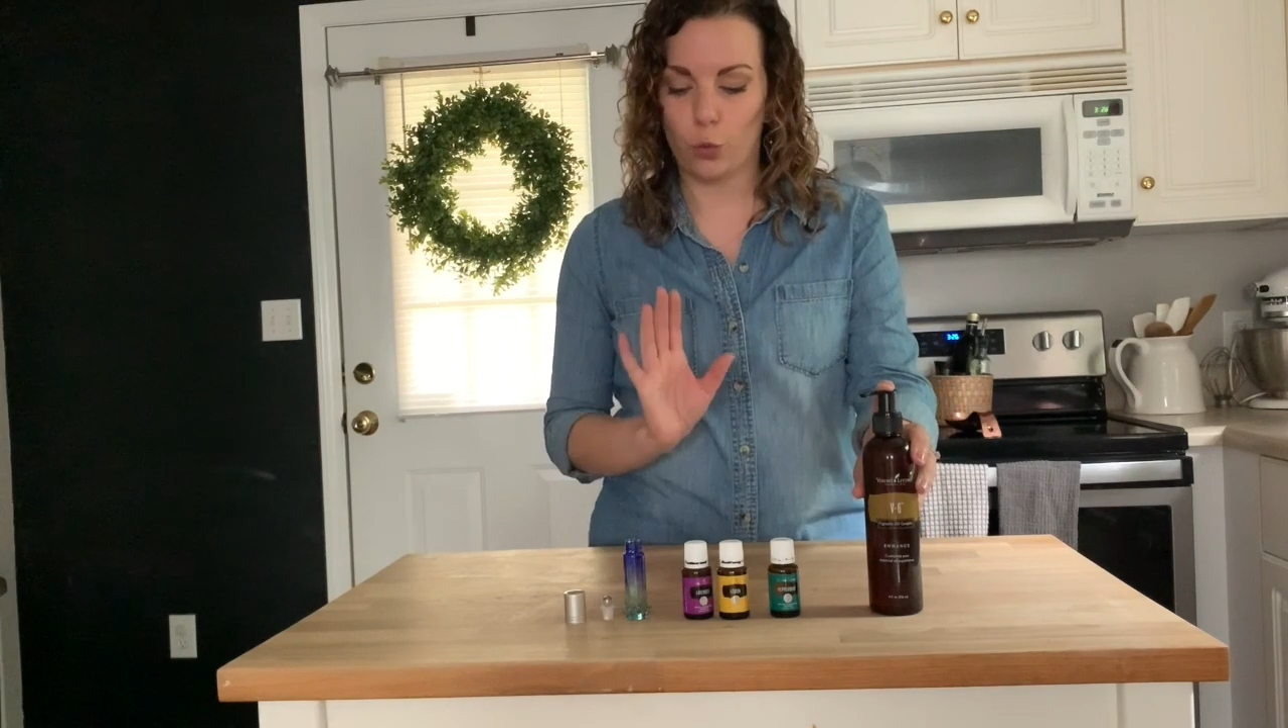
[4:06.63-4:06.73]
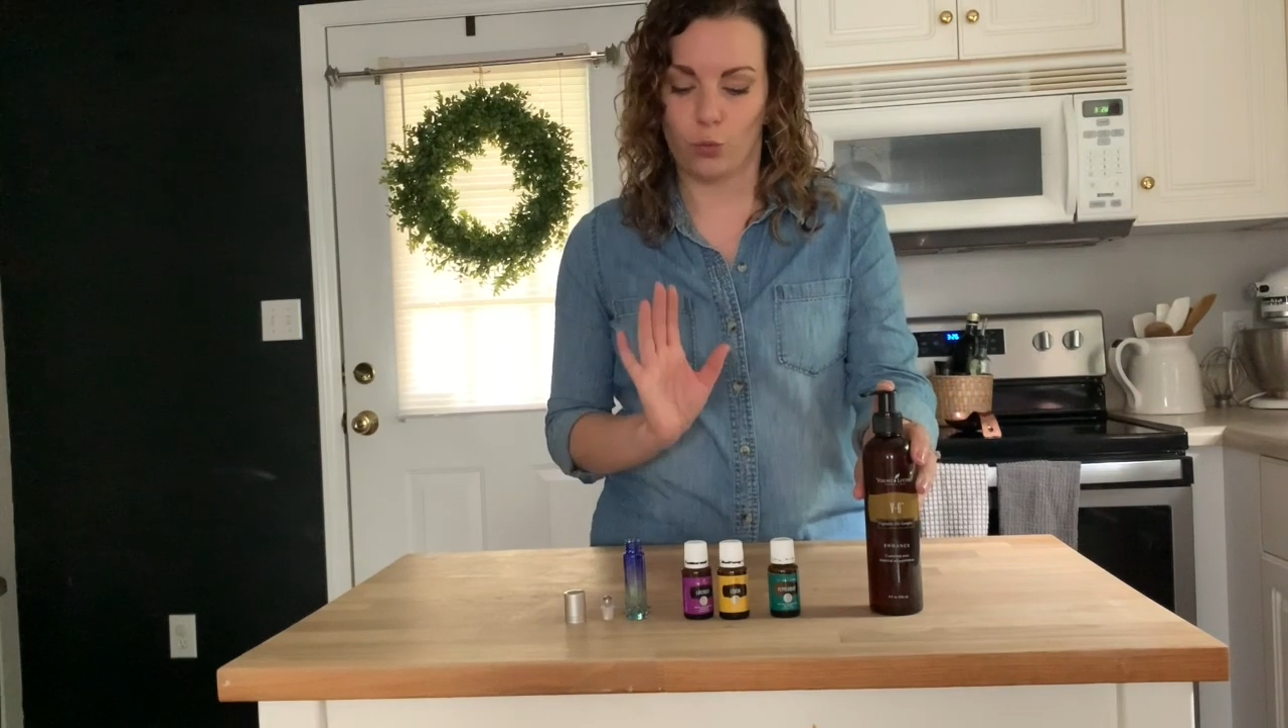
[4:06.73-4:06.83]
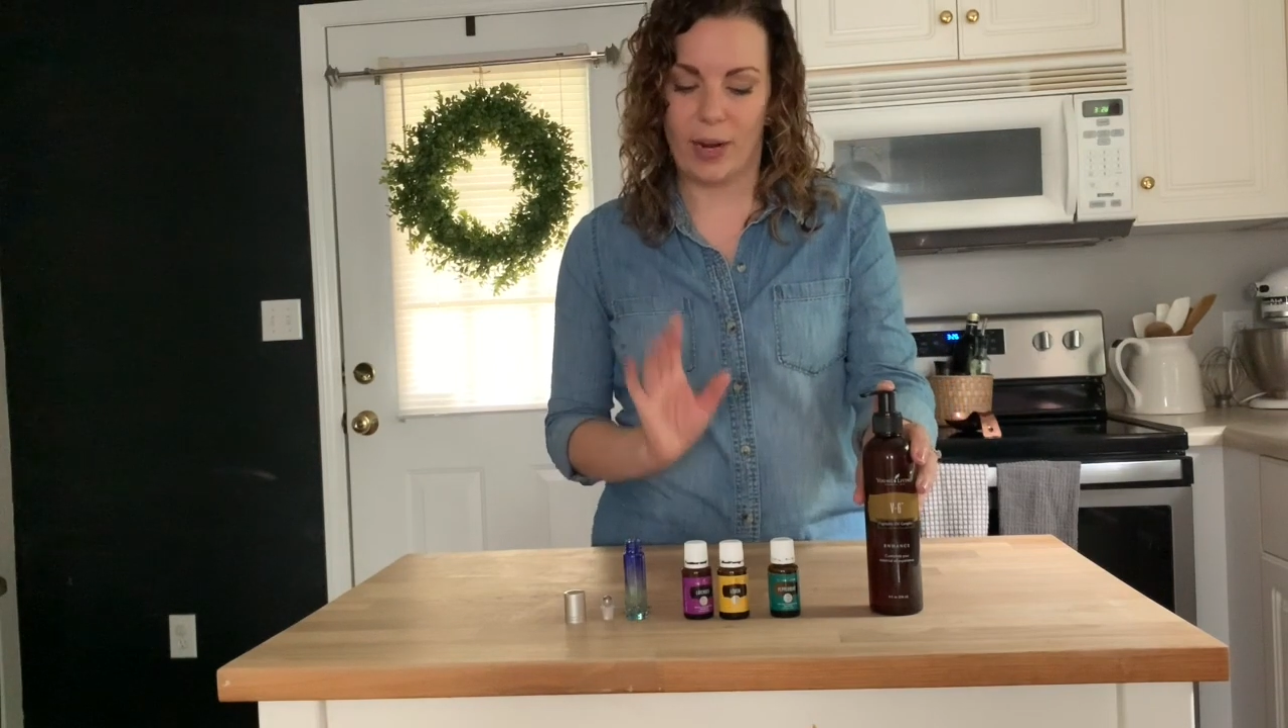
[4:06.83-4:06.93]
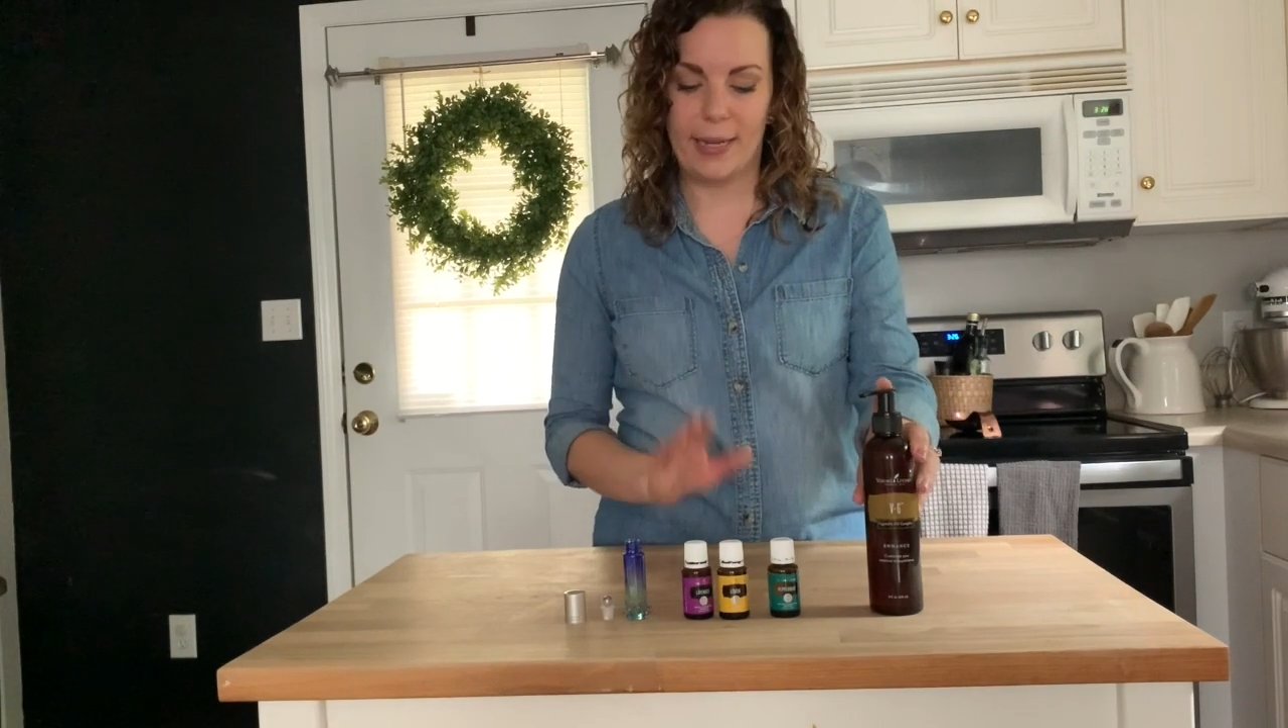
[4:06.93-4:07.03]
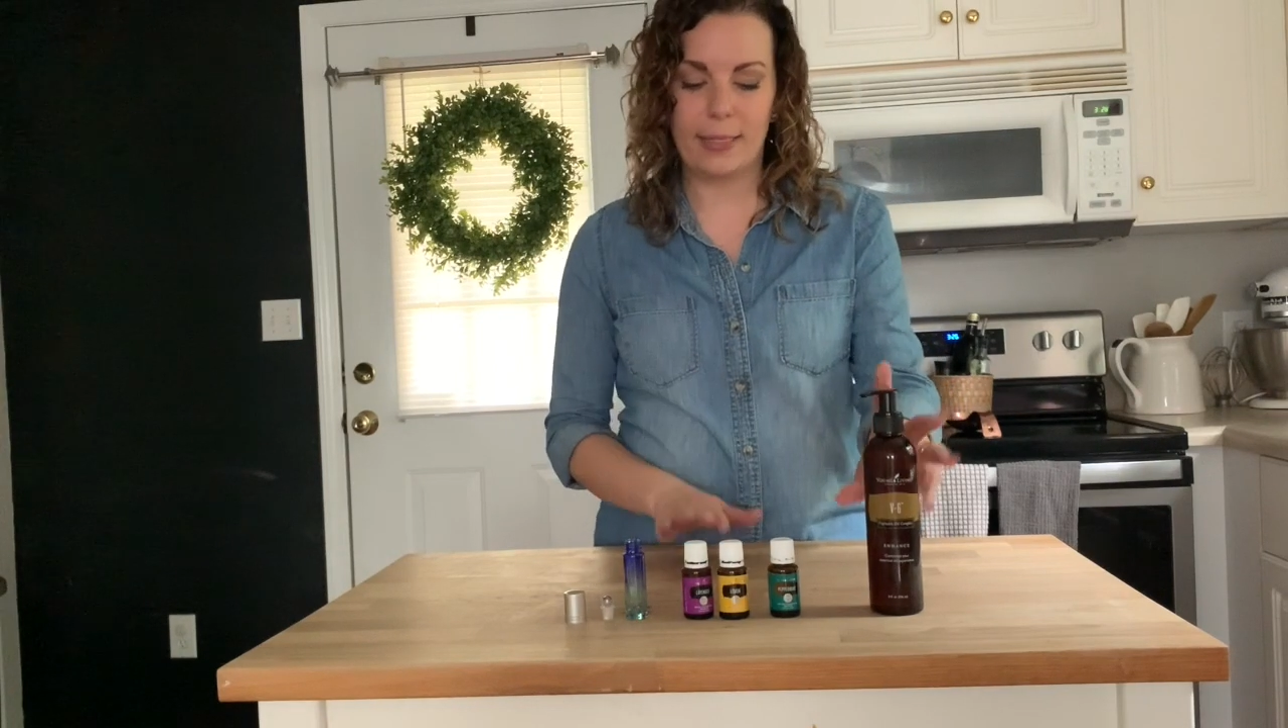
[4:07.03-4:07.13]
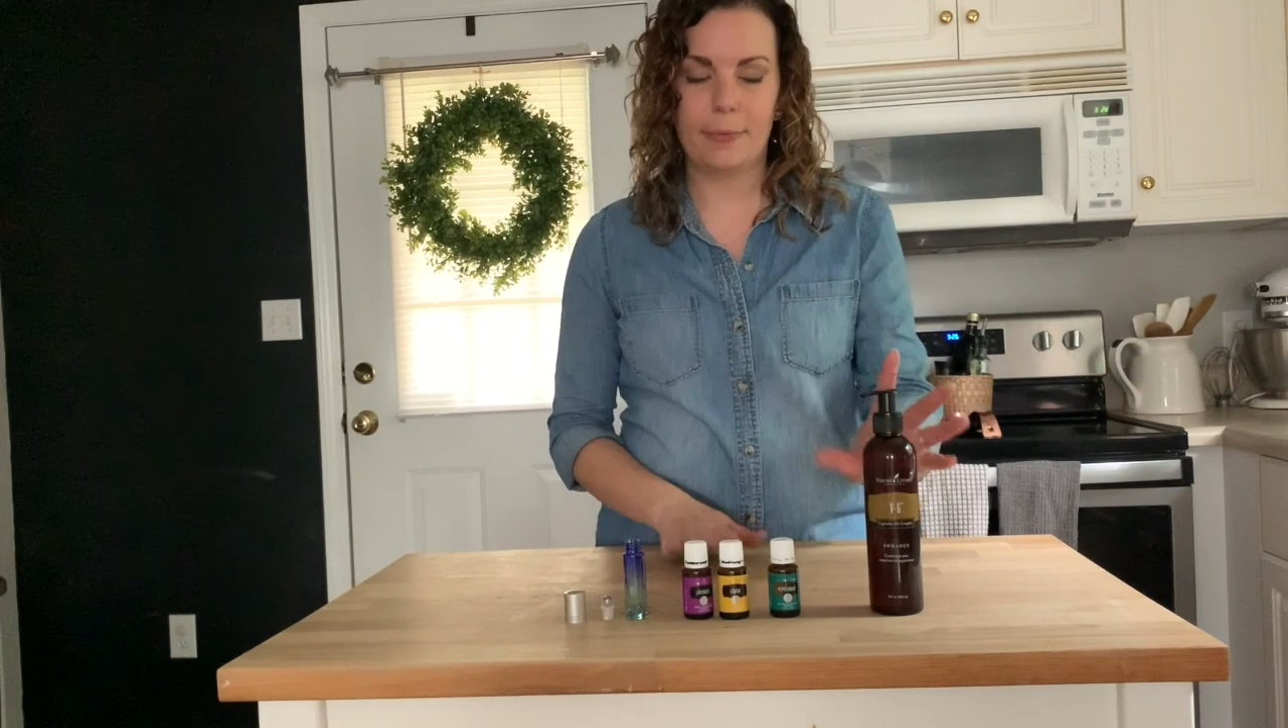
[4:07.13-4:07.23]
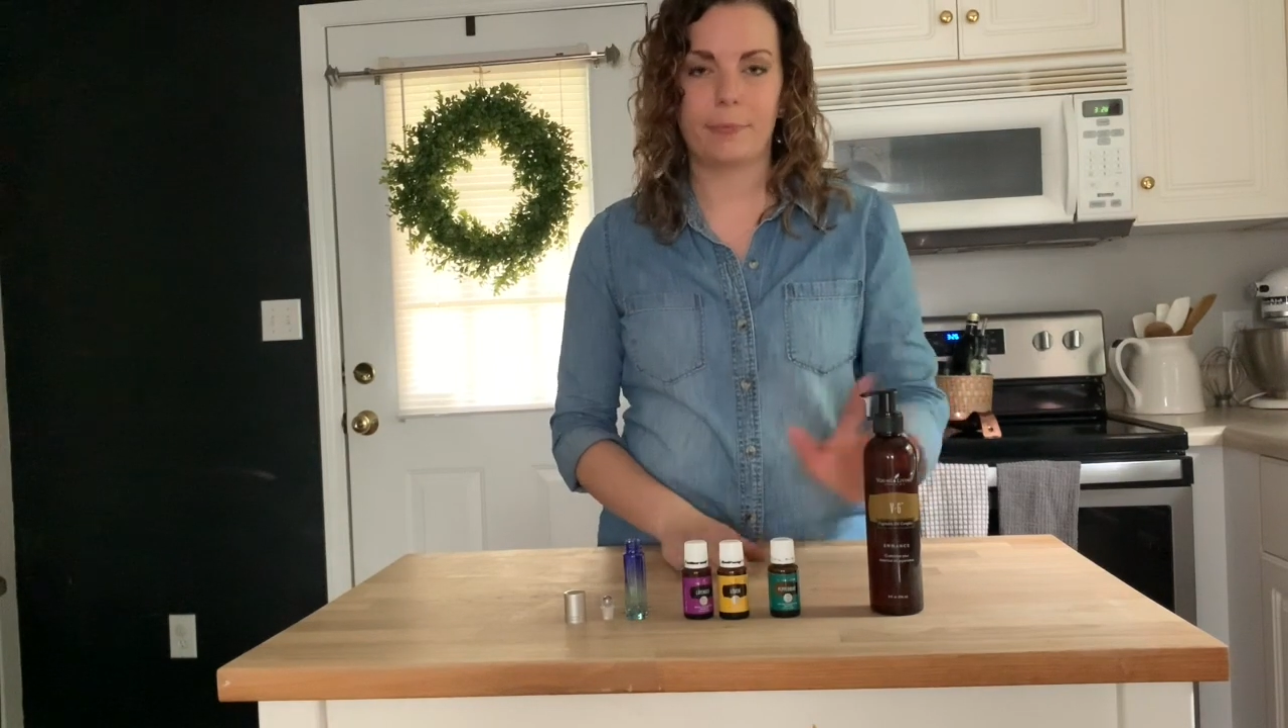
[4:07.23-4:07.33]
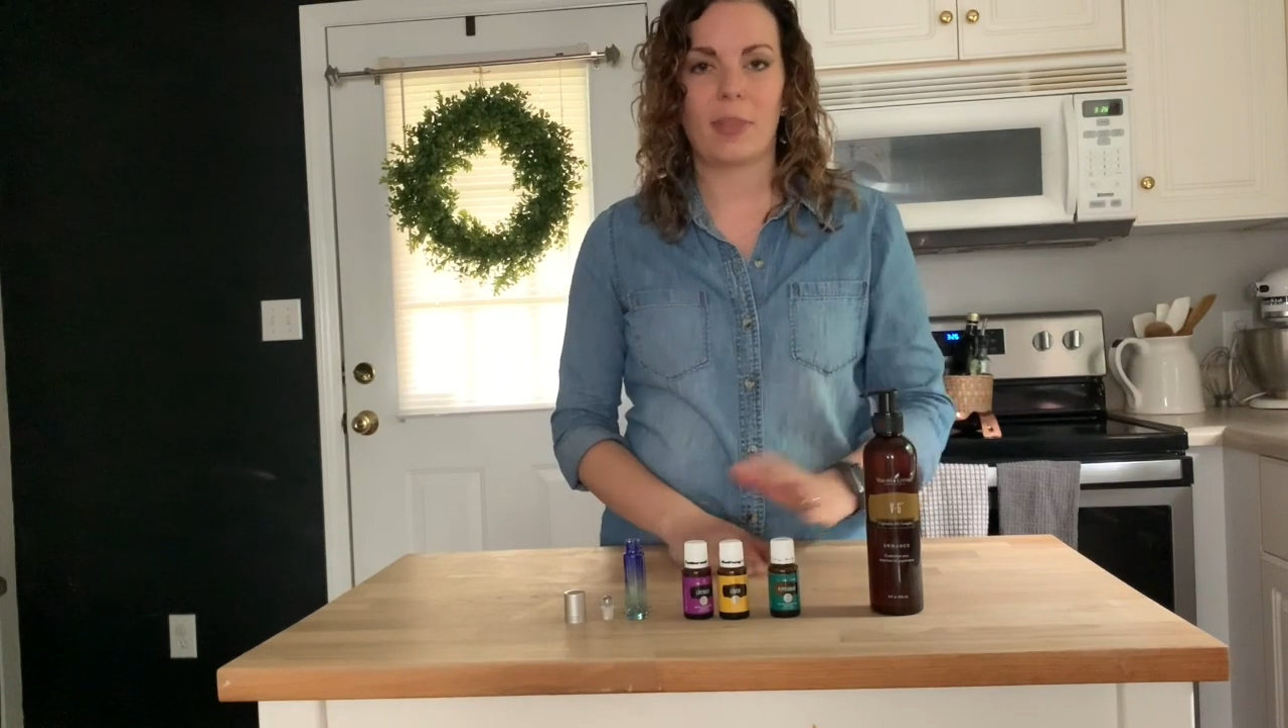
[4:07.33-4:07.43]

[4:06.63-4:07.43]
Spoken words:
great.